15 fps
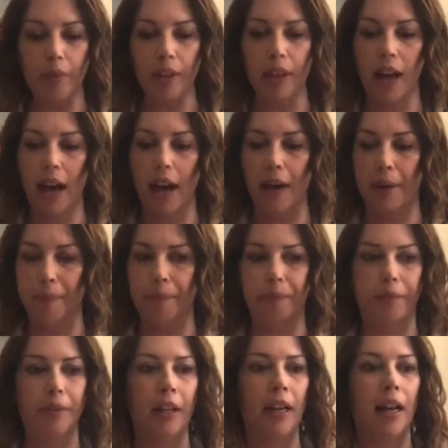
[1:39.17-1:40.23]
I
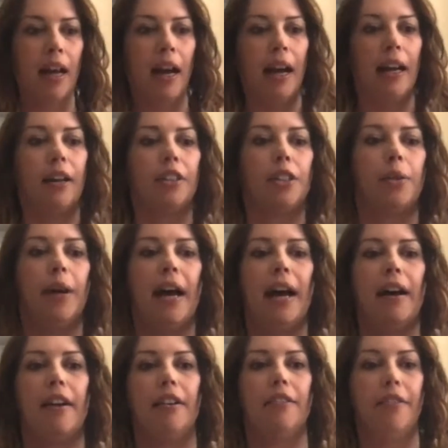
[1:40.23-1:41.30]
also
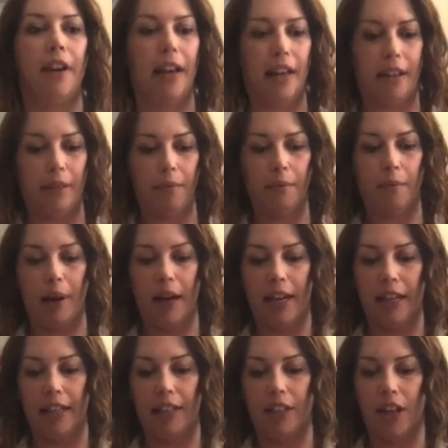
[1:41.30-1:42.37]
have at
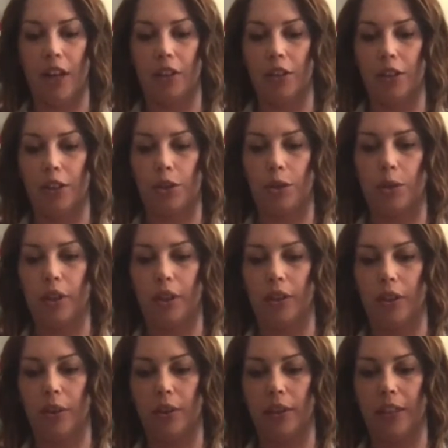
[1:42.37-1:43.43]
my dollar store
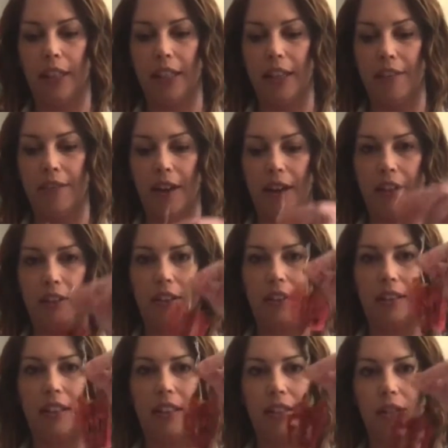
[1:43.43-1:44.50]
locally, I found
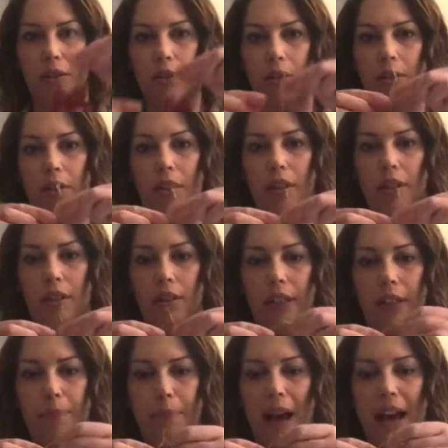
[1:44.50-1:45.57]
these little
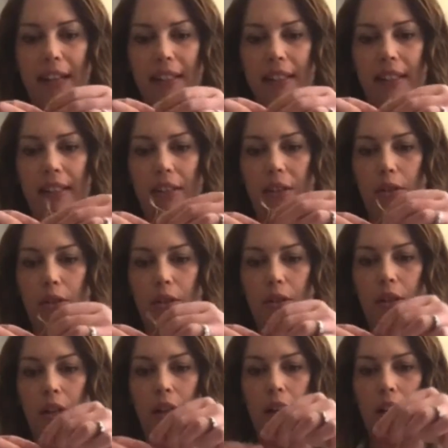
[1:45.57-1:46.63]
packs of these little
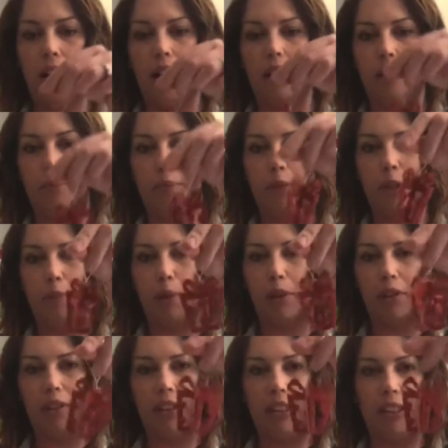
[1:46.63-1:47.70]

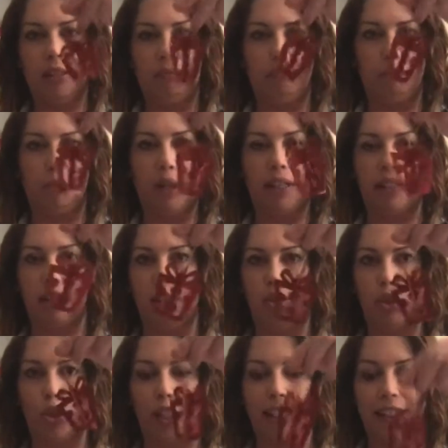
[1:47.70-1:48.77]
sparkly present
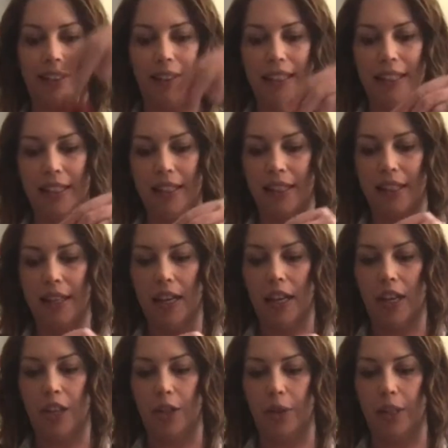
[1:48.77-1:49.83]
trinket thingies.
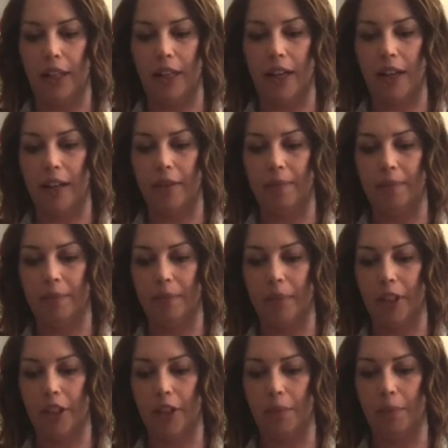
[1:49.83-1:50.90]
You can
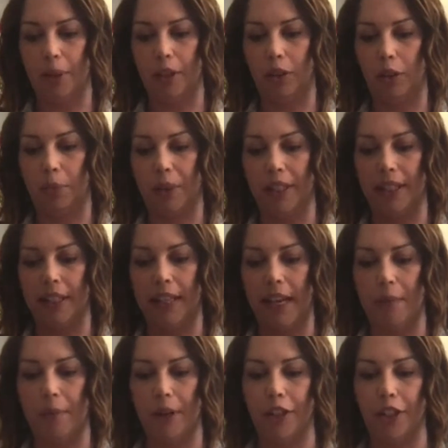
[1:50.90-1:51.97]
put a little piece of
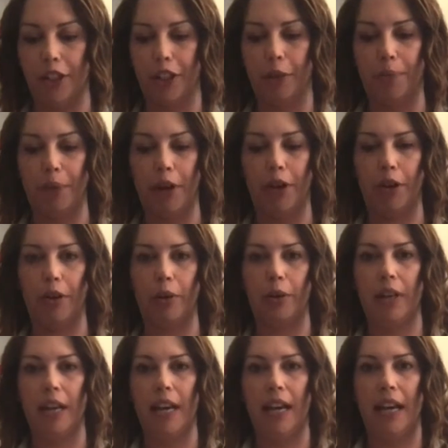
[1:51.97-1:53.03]
tape under your bow
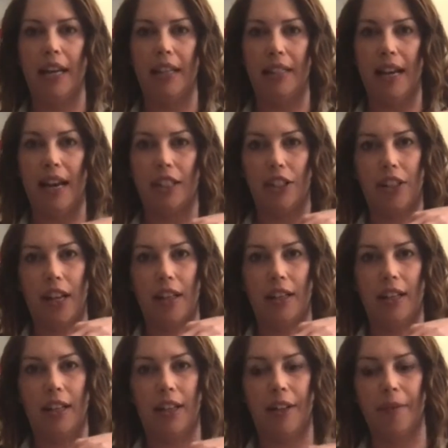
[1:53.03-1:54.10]
and attach that
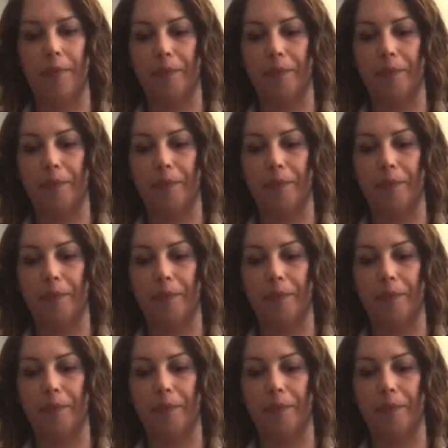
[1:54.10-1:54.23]
there.